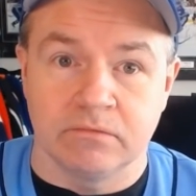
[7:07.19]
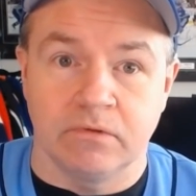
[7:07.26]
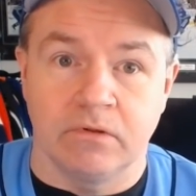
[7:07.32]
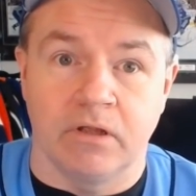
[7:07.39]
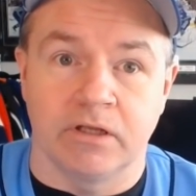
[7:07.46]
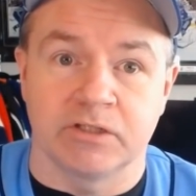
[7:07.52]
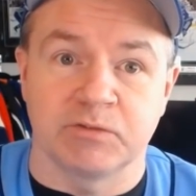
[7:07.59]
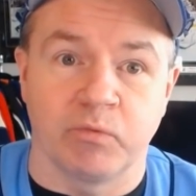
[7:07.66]
a
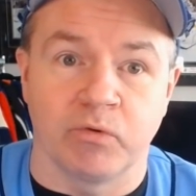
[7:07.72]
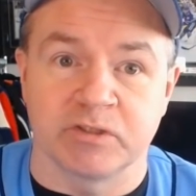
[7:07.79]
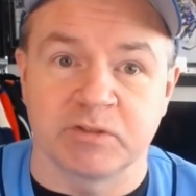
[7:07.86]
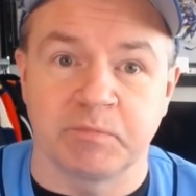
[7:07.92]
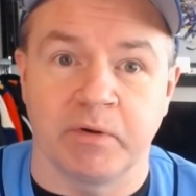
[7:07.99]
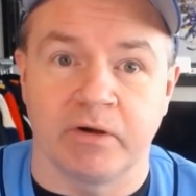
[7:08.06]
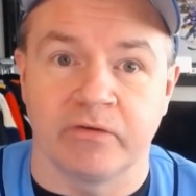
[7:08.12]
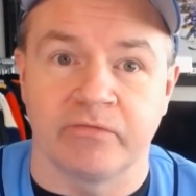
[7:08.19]
lot of sports
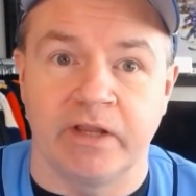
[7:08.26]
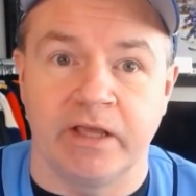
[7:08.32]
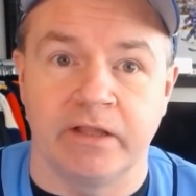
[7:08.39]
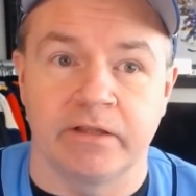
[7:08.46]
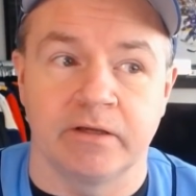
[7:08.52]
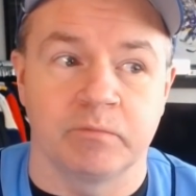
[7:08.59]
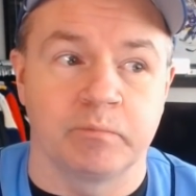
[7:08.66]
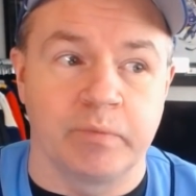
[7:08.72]

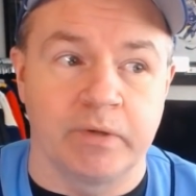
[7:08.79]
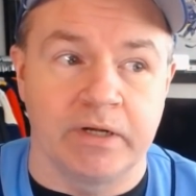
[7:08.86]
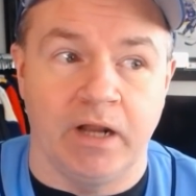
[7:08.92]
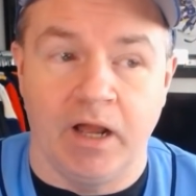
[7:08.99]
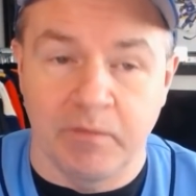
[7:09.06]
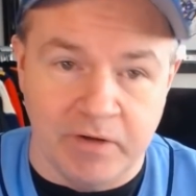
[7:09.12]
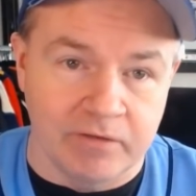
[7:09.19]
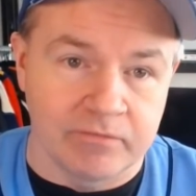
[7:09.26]
paraphernalia, but
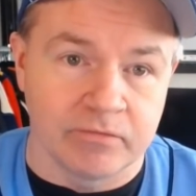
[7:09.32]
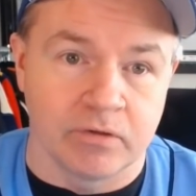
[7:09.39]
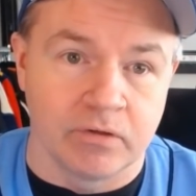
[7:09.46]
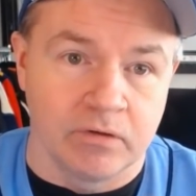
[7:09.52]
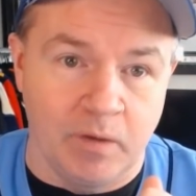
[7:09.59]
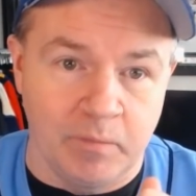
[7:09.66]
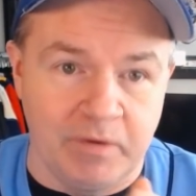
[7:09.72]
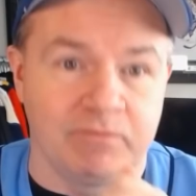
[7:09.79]
I'm never
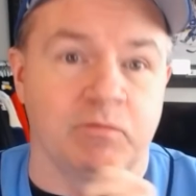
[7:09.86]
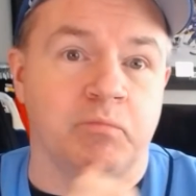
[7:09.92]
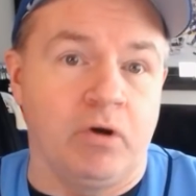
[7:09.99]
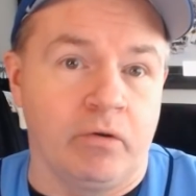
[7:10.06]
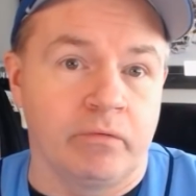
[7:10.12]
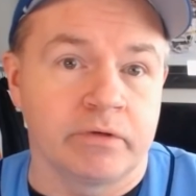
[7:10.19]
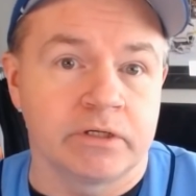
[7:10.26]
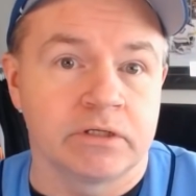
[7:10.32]

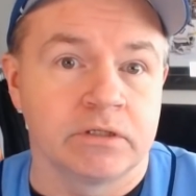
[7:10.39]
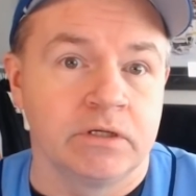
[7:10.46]
broke.